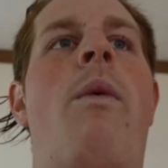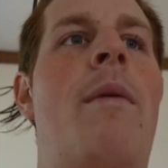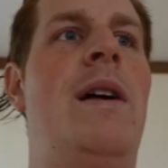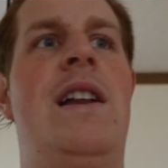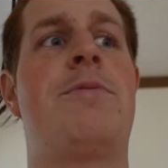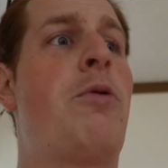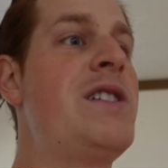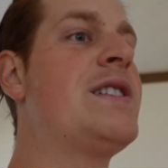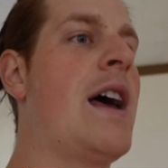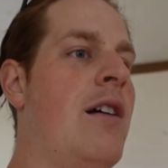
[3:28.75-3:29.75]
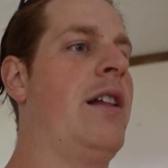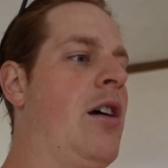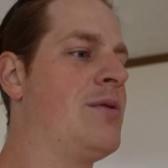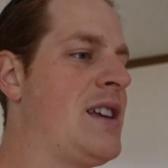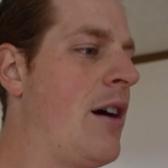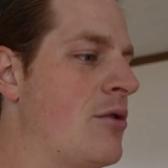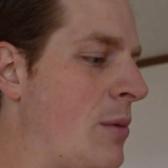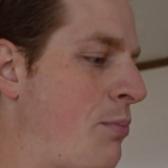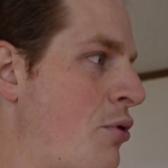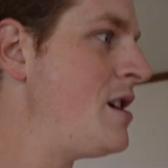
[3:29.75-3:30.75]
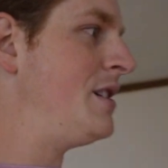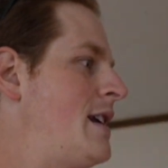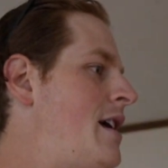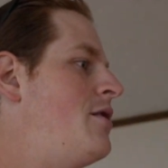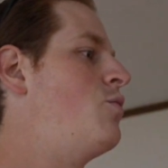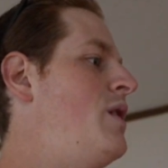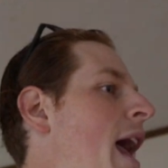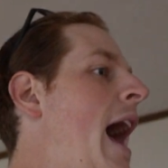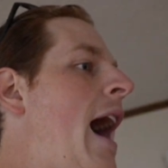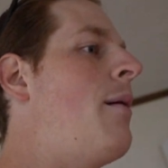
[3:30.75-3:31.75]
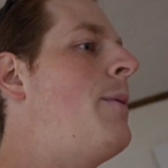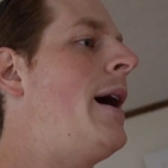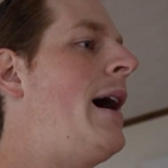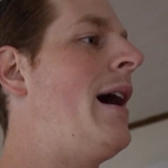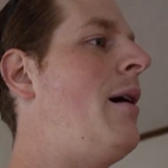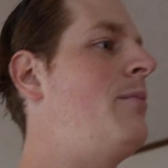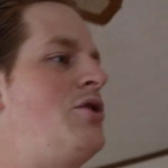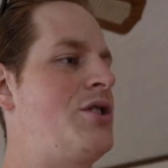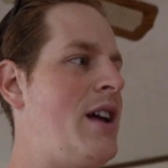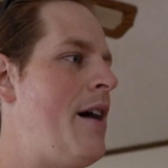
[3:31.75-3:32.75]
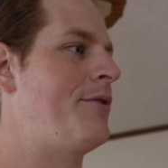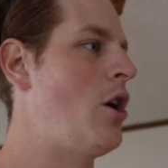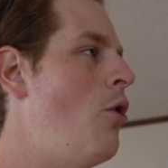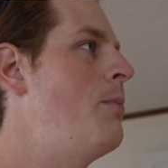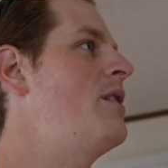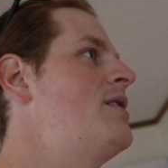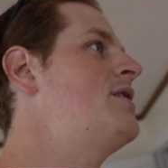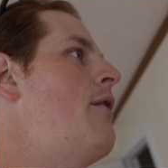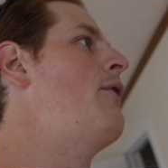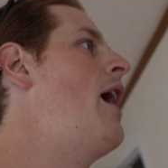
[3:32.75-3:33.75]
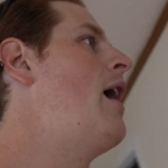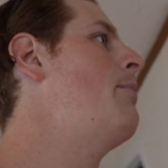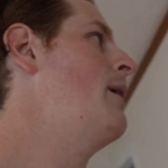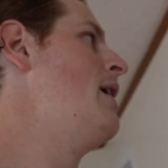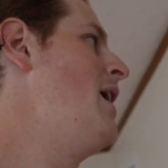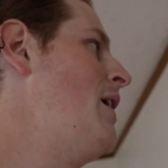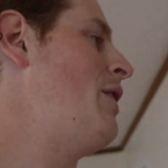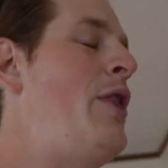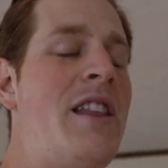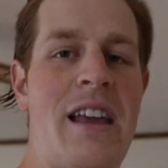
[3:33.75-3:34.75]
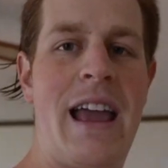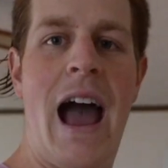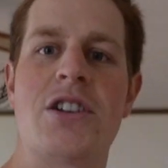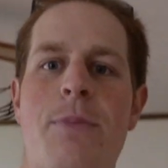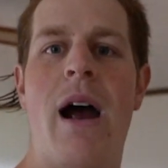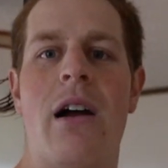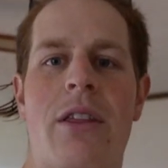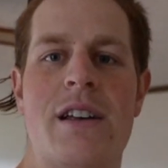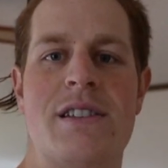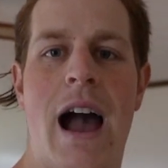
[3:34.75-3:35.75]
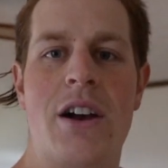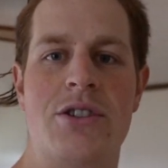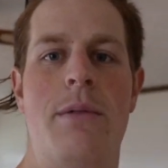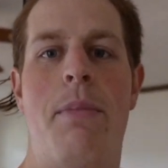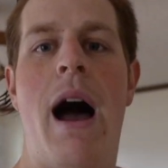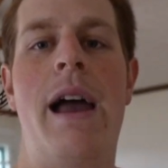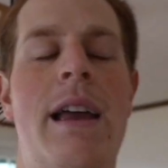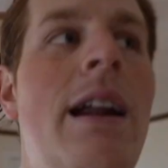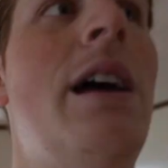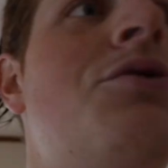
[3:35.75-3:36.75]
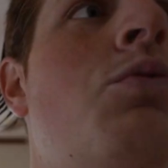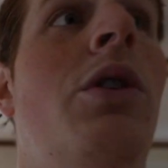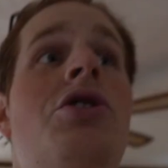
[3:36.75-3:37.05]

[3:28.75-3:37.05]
it's pretty standard, like I'm saying. It was a pretty standard rehab. Just gonna have to open this stuff up. I think the cash buyer that is actually buying it is really